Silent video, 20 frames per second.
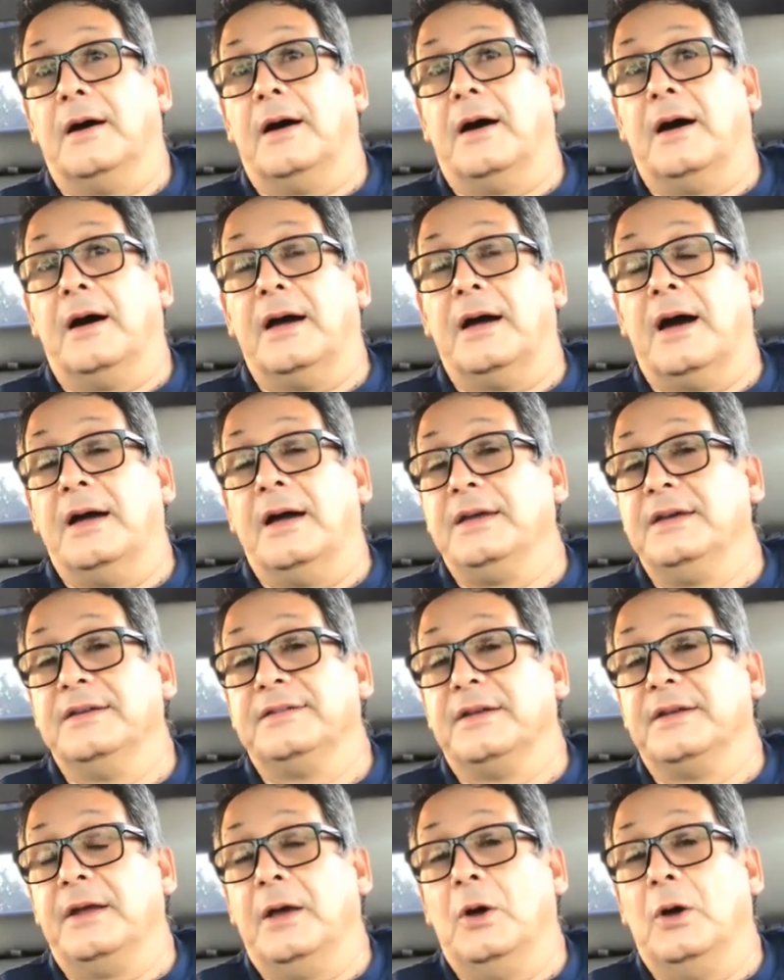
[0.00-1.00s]
I, I
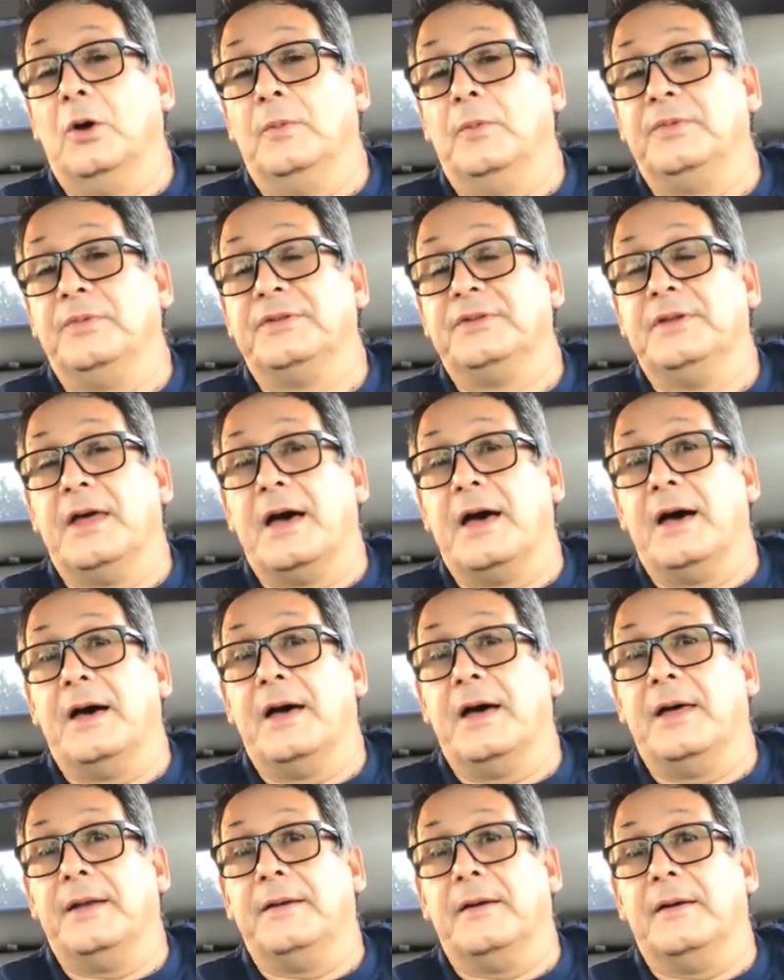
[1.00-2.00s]
guess it helps
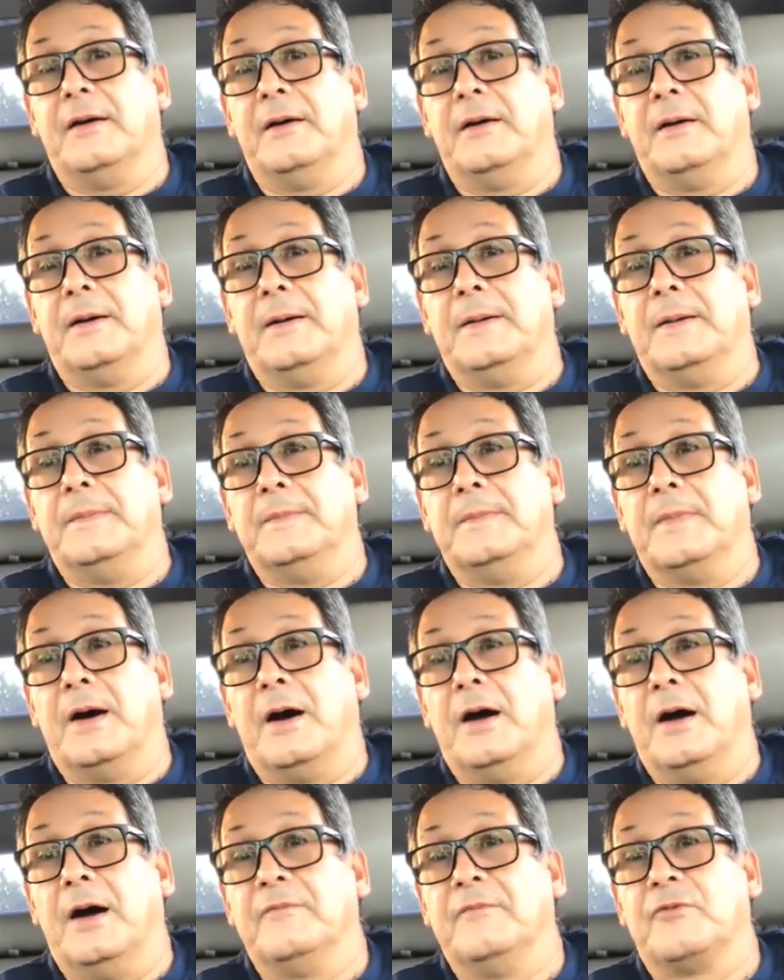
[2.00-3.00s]
that um,
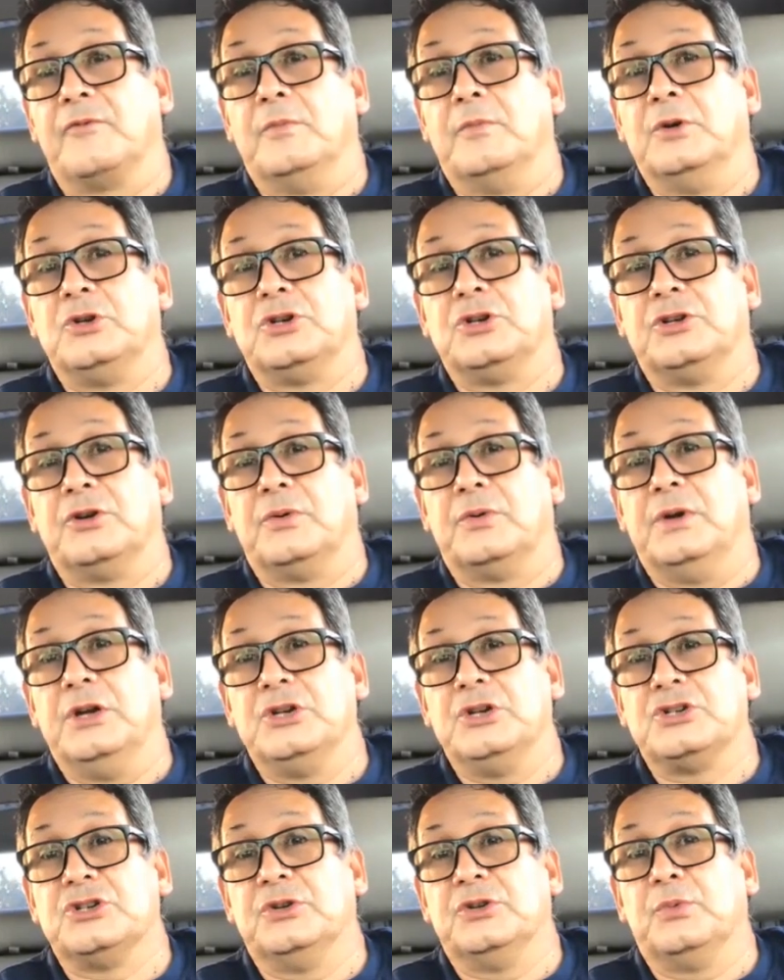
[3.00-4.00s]
I'm from a
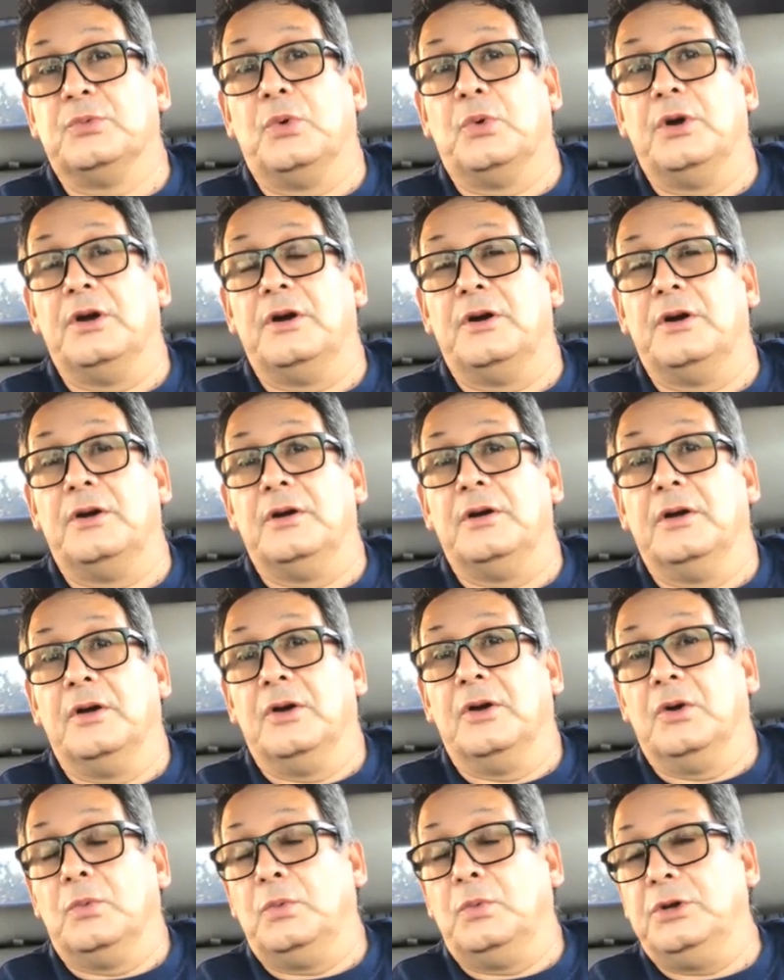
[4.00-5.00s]
generation where
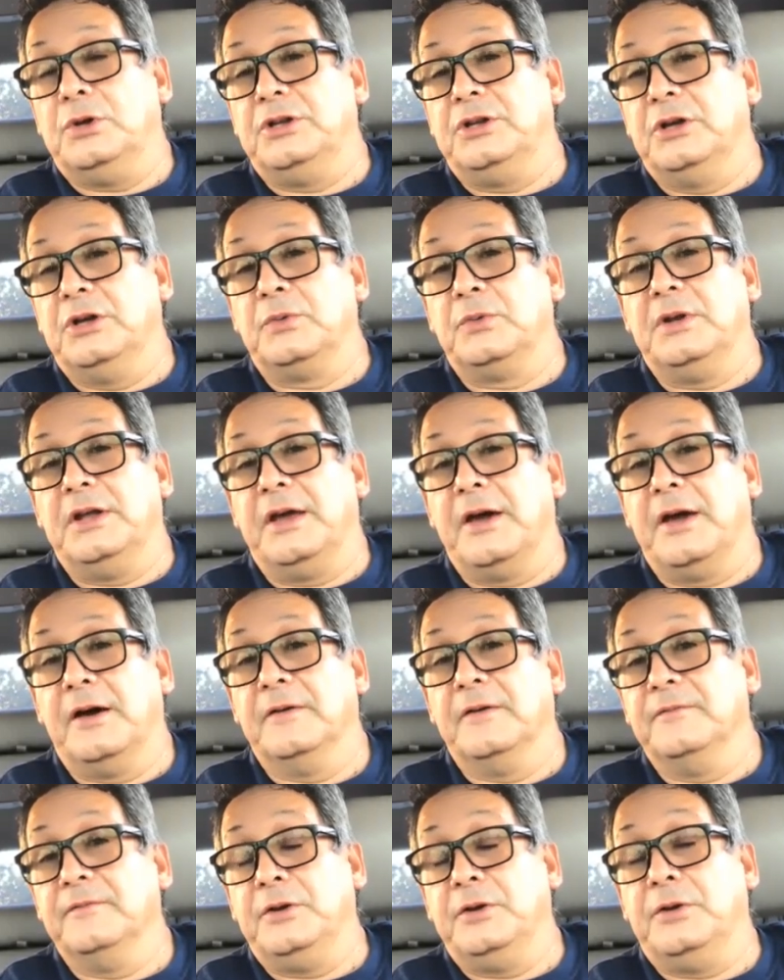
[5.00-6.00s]
we didn't really
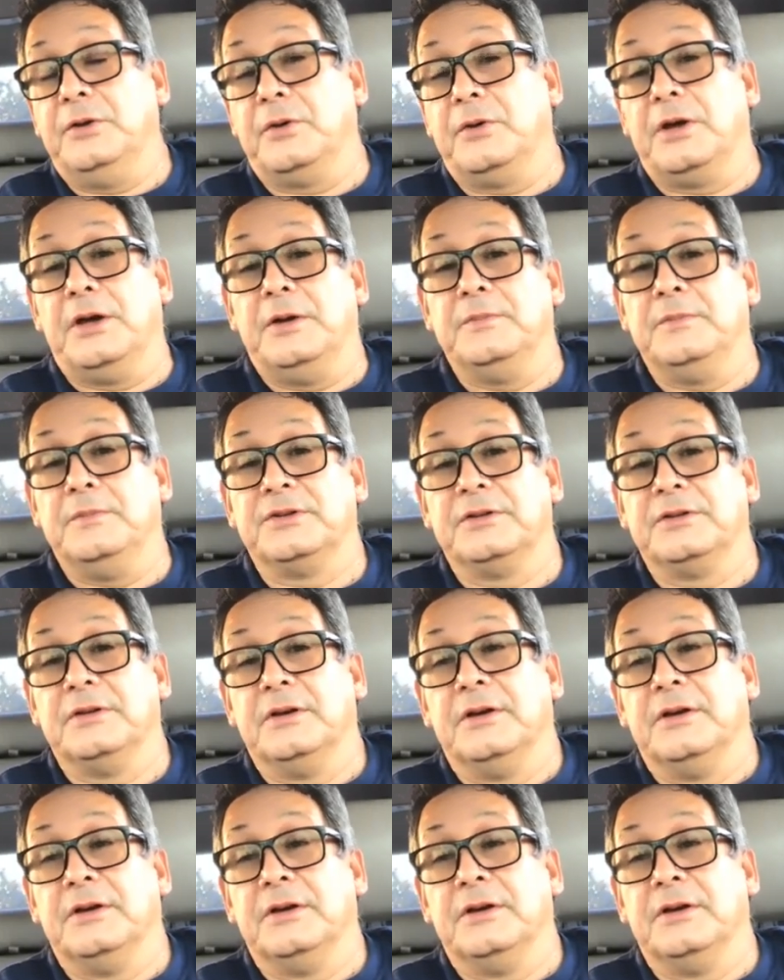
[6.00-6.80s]
have video games